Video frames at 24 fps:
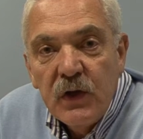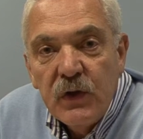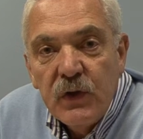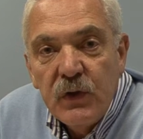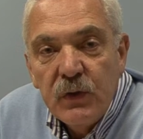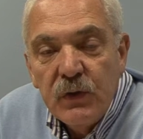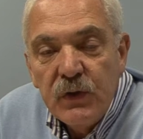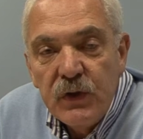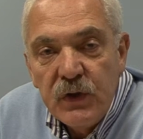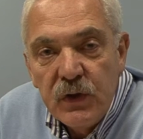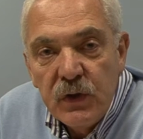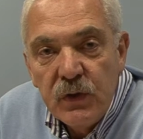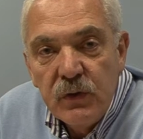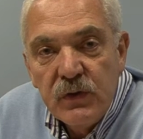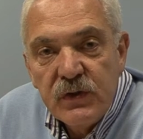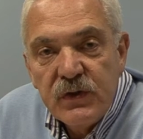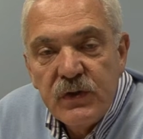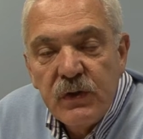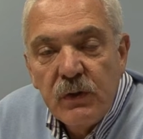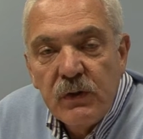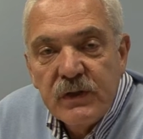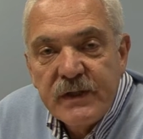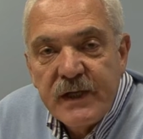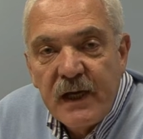to
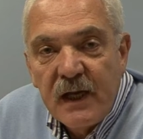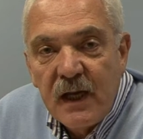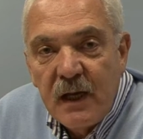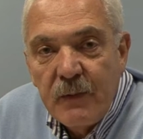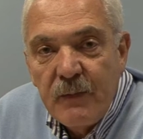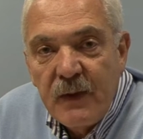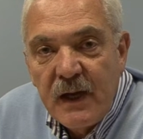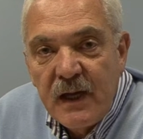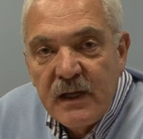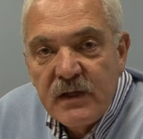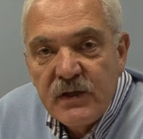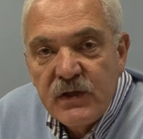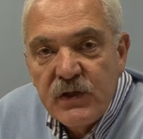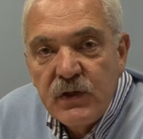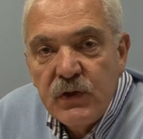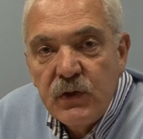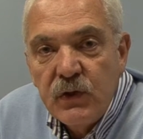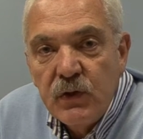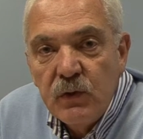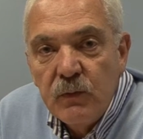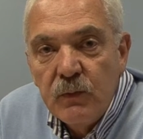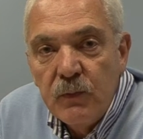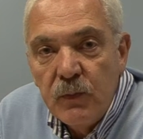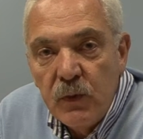use those elements
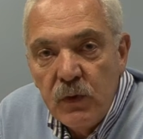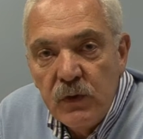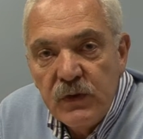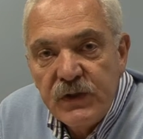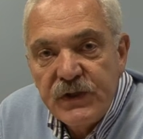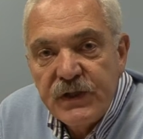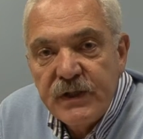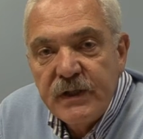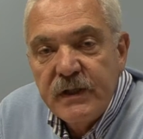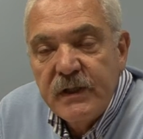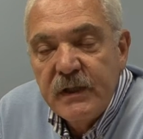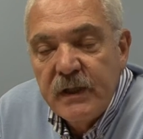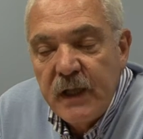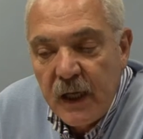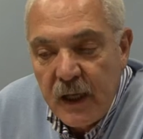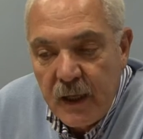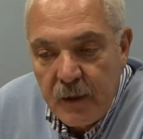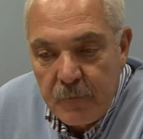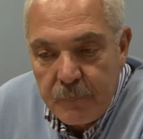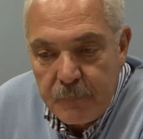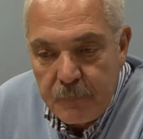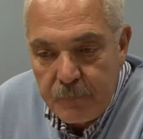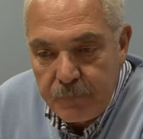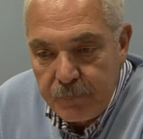to boost
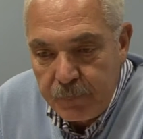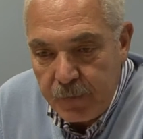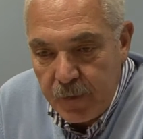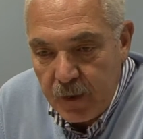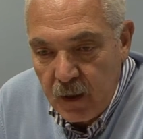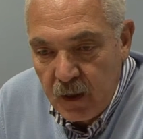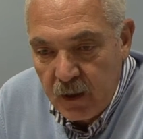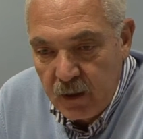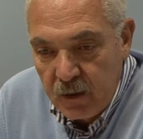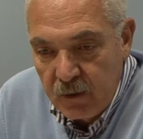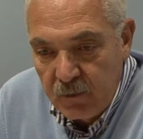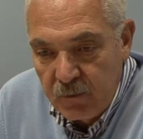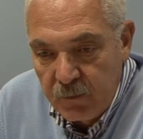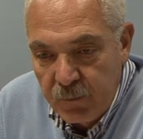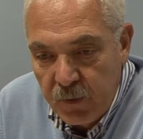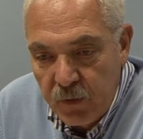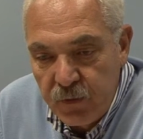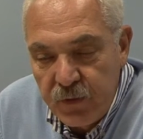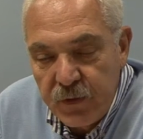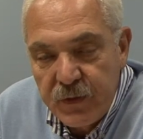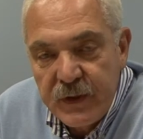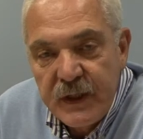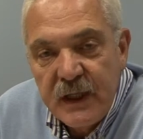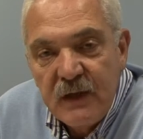their uh,
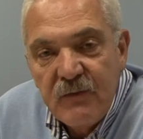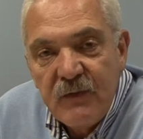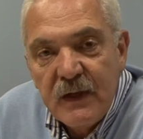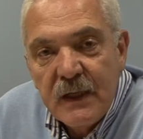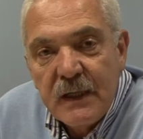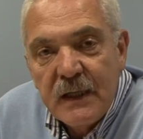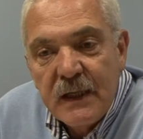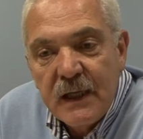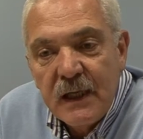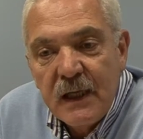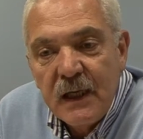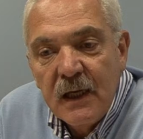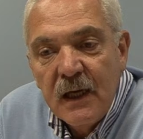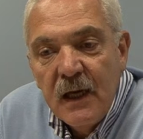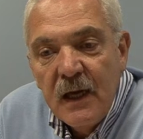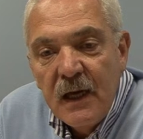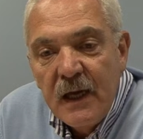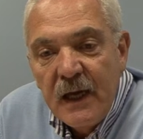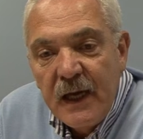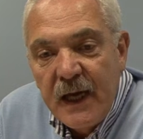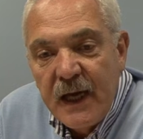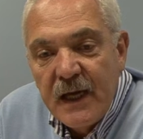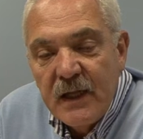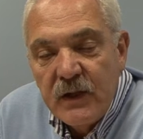productivity
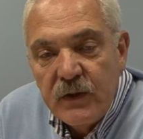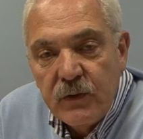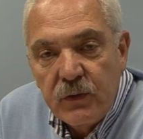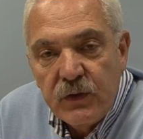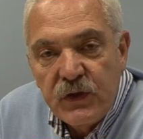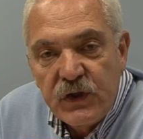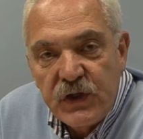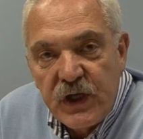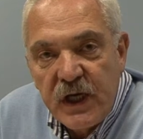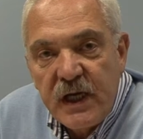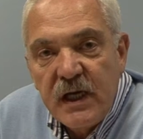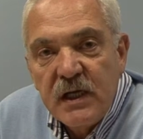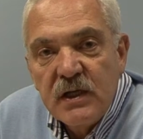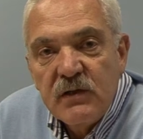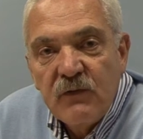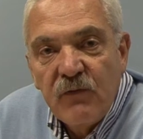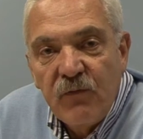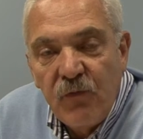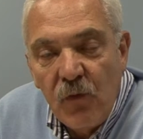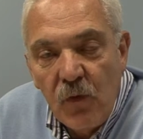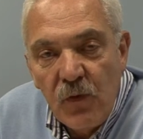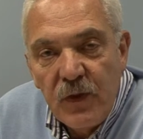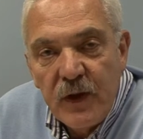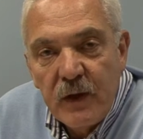and to change
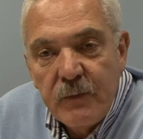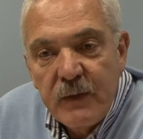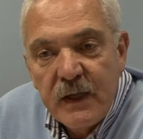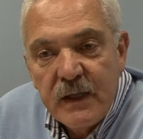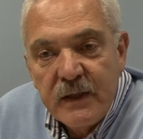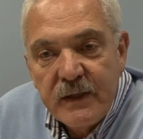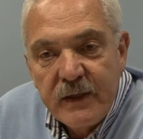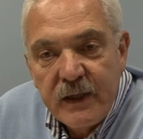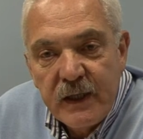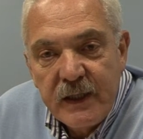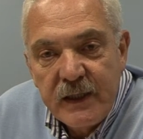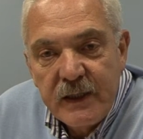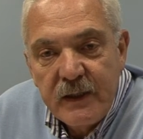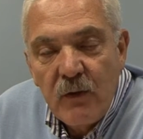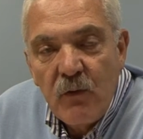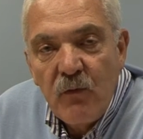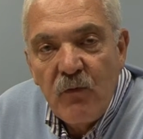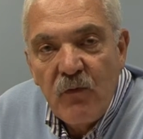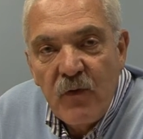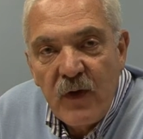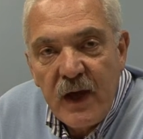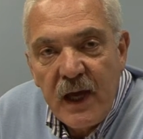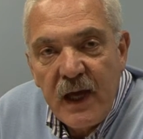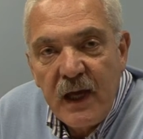fundamentally the
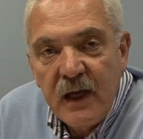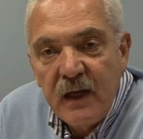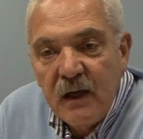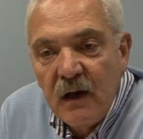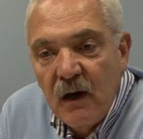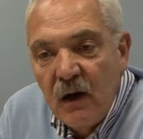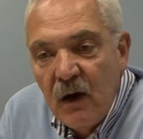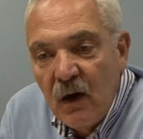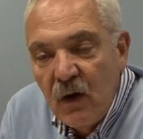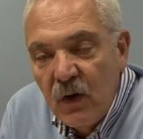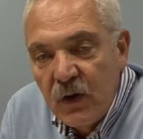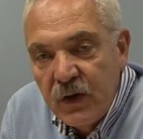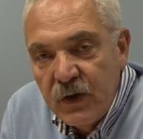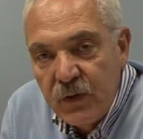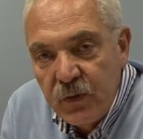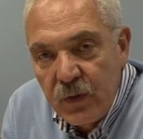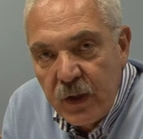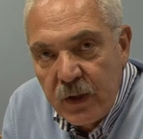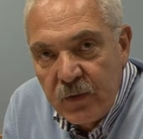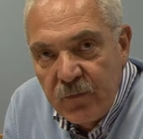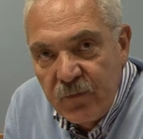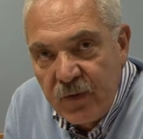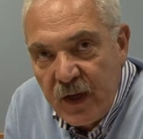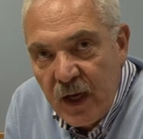way how
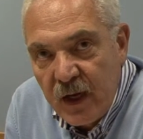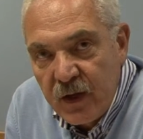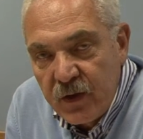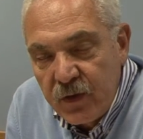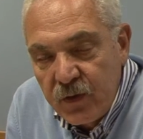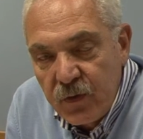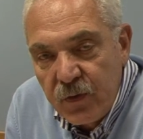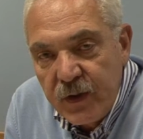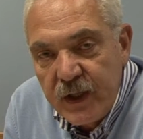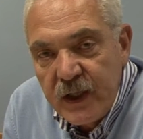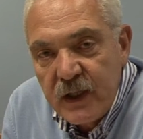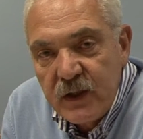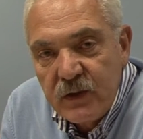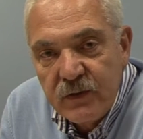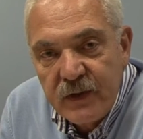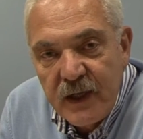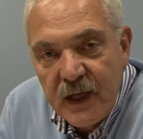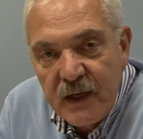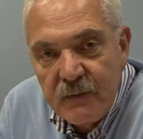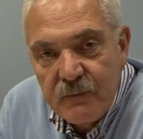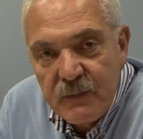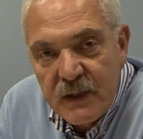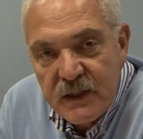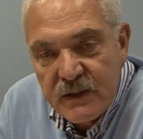we are doing
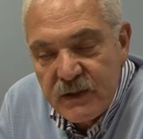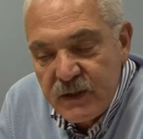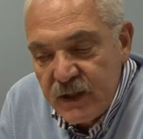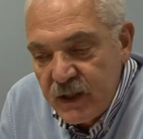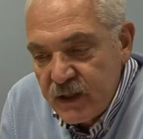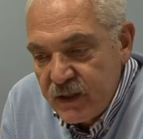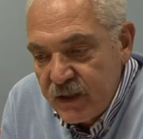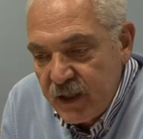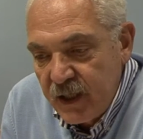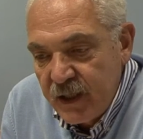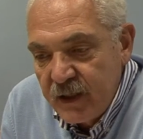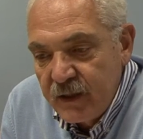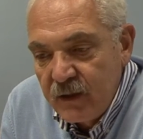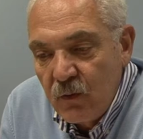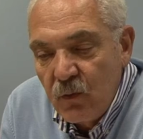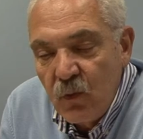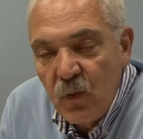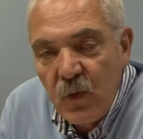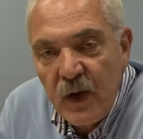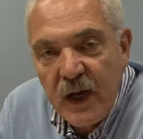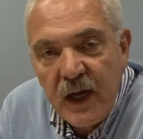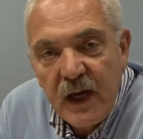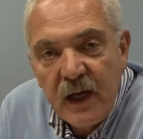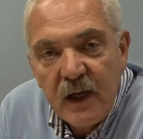today business and the
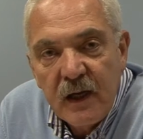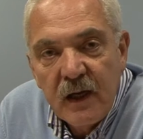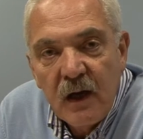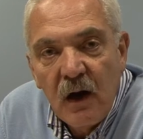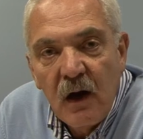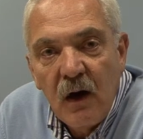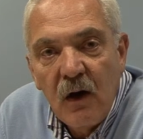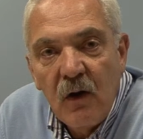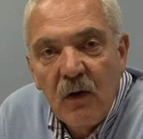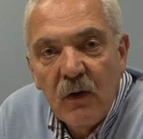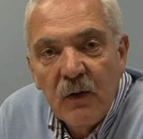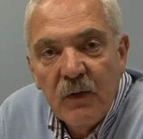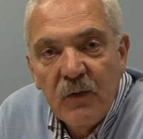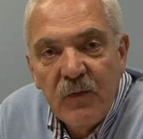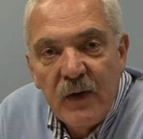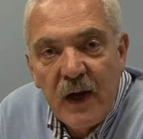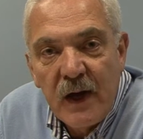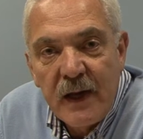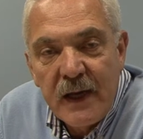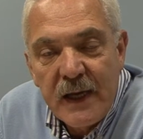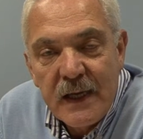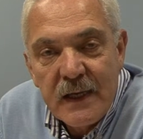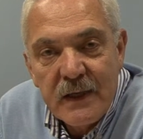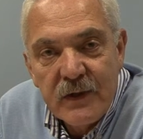way how we
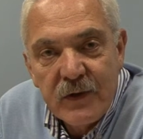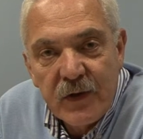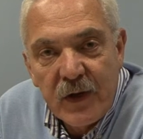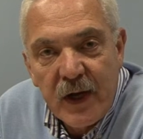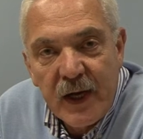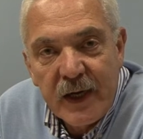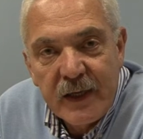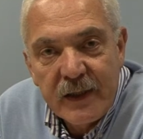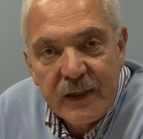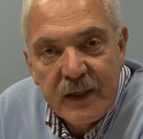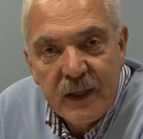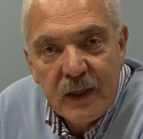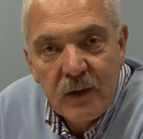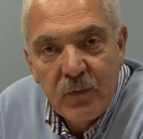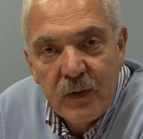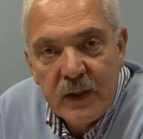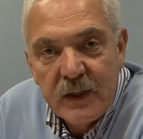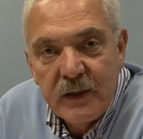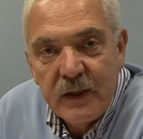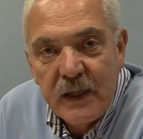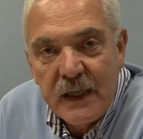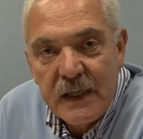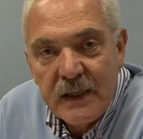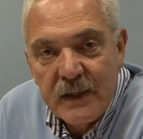are interacting
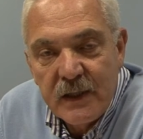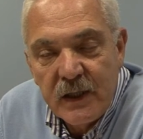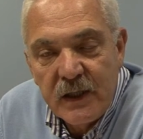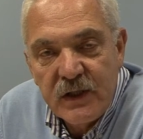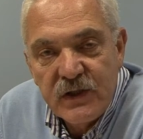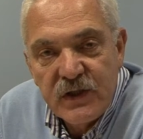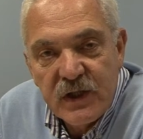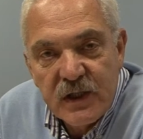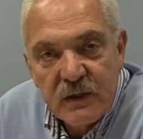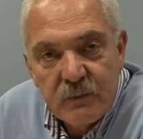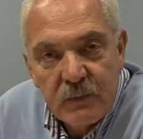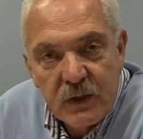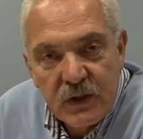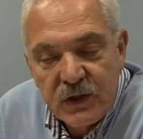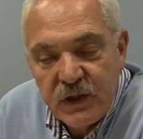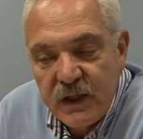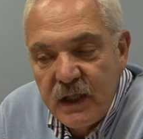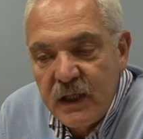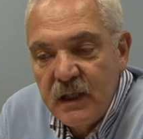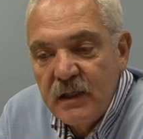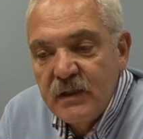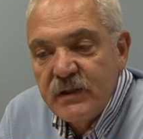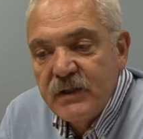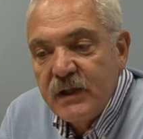with intelligent
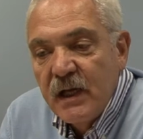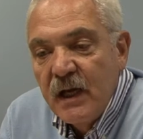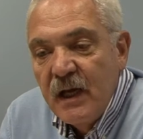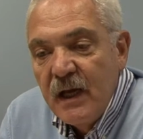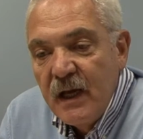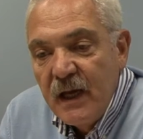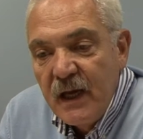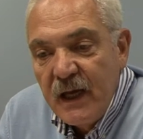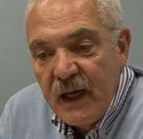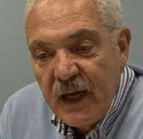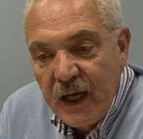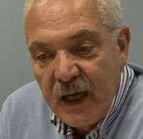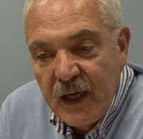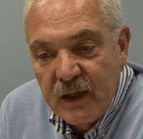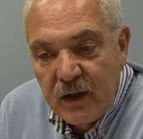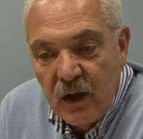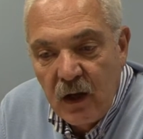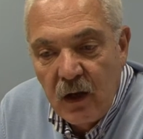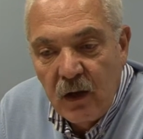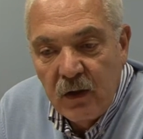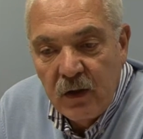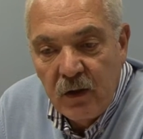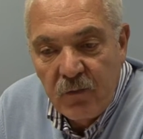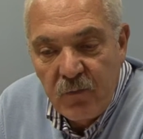machines and
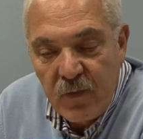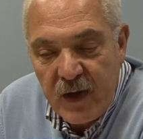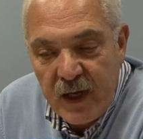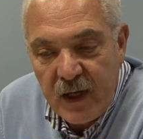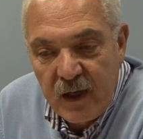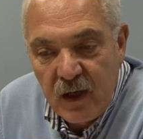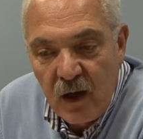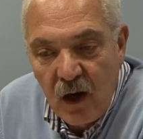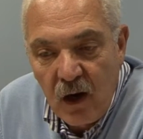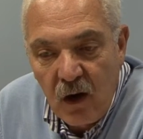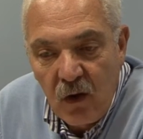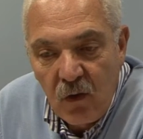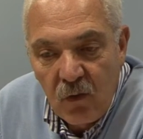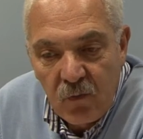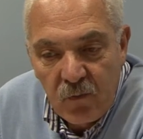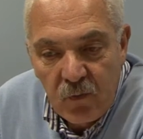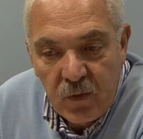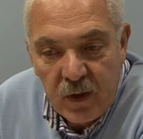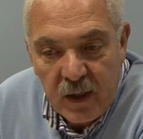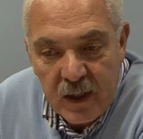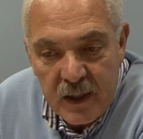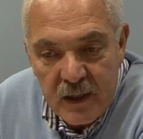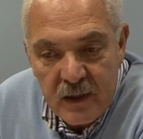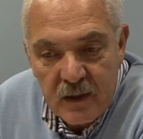the way
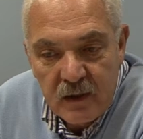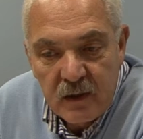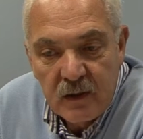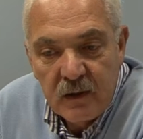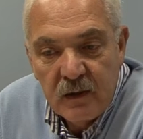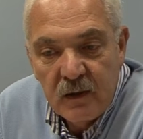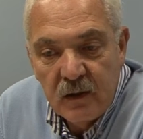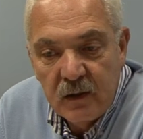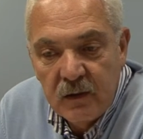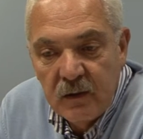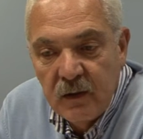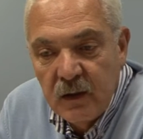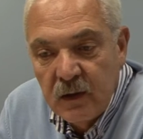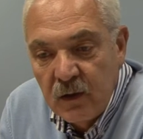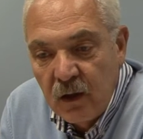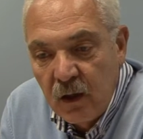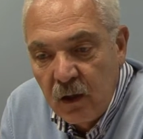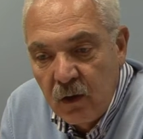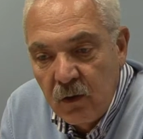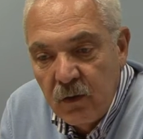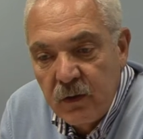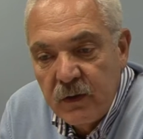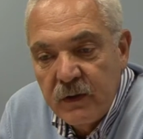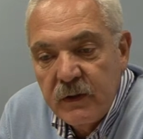how in uh,
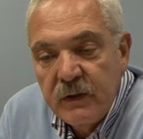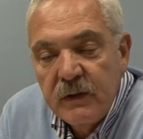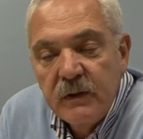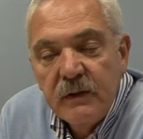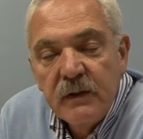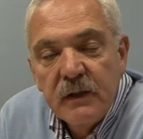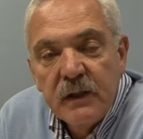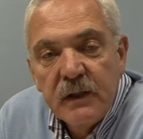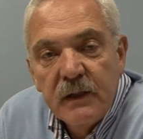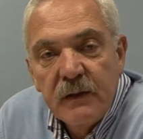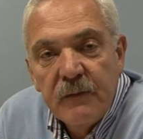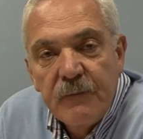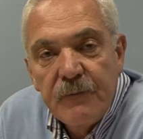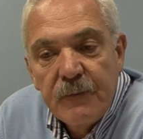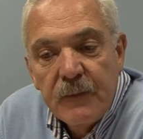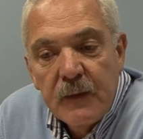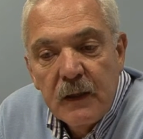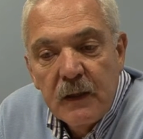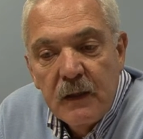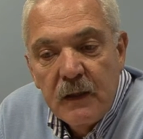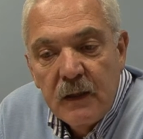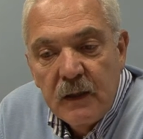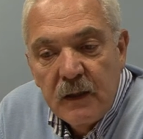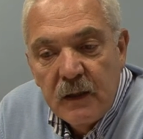our uh,
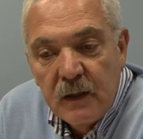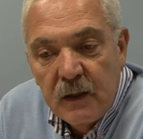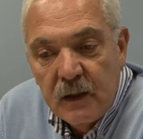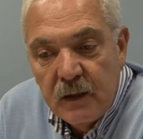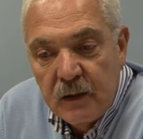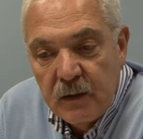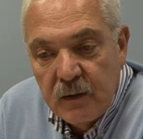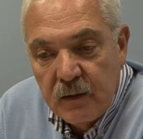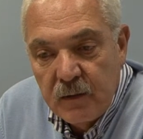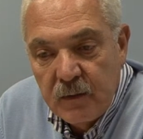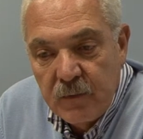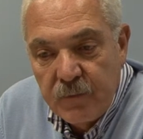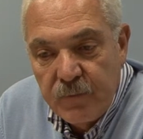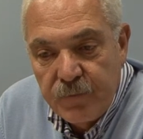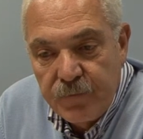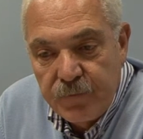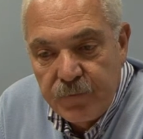uh, uh